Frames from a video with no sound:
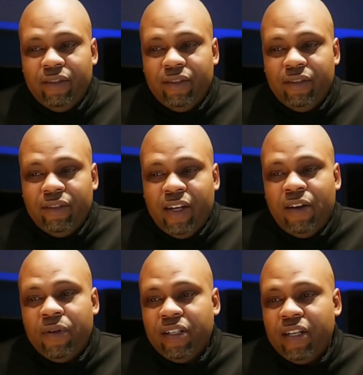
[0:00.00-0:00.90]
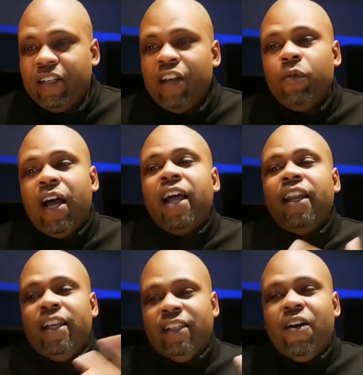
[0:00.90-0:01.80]
I don't want to say saved, but
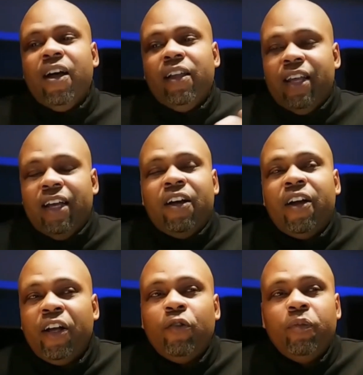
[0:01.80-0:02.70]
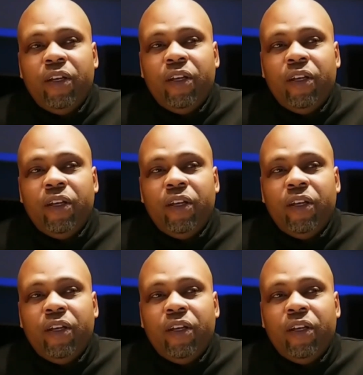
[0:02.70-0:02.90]
that's how that God helped me.